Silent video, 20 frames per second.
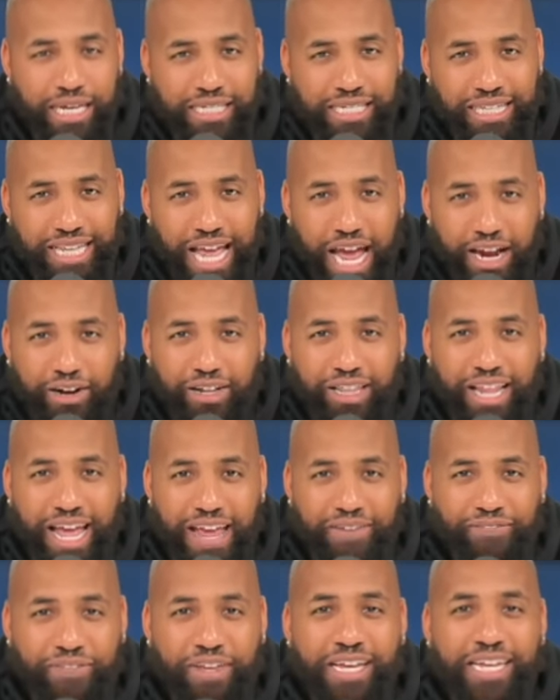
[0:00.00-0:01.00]
That's ladder
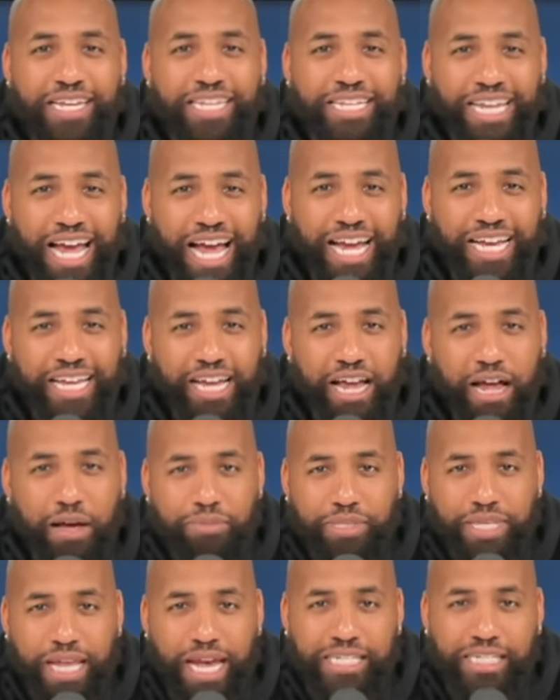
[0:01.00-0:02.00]
life dot
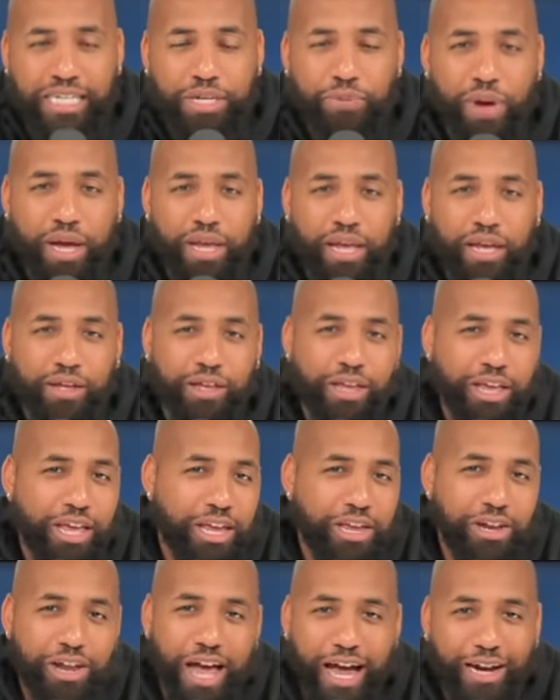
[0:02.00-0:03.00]
com slash E Y L.
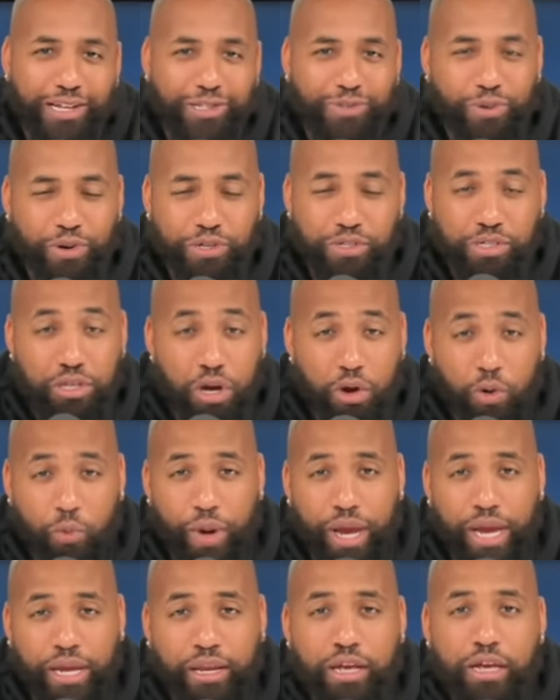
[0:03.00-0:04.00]
You know how this works.
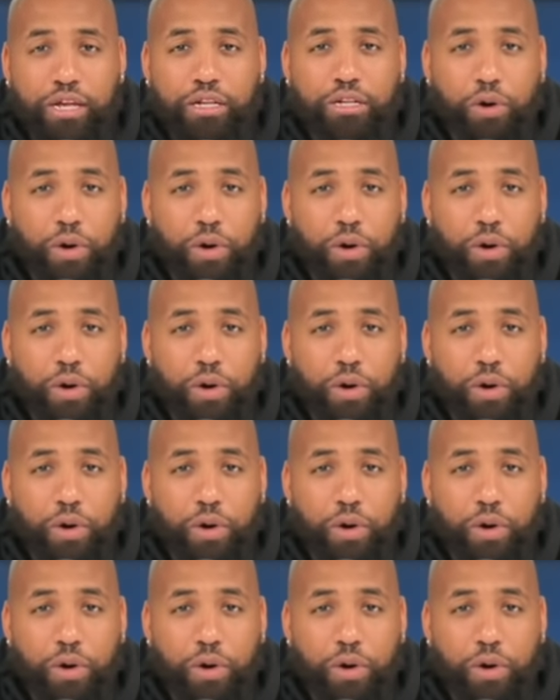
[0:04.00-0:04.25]
Don't wait.